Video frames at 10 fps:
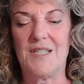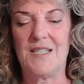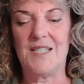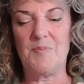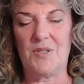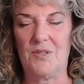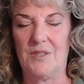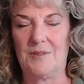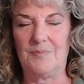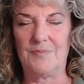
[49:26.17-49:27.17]

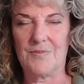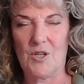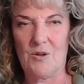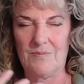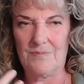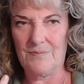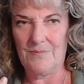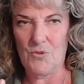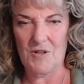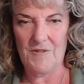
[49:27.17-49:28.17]
typical,
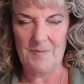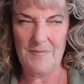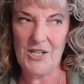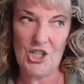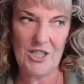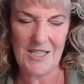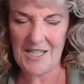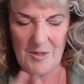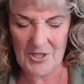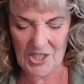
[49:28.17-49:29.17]
more of
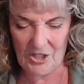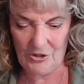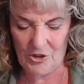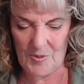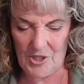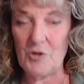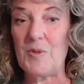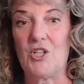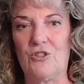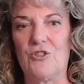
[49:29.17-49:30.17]
not American culture, but a
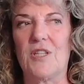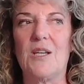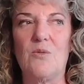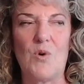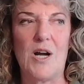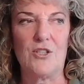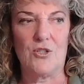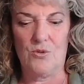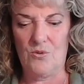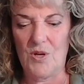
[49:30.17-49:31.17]
human culture, they want
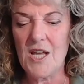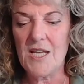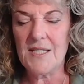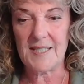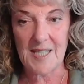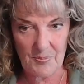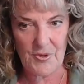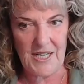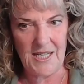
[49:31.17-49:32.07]
to separate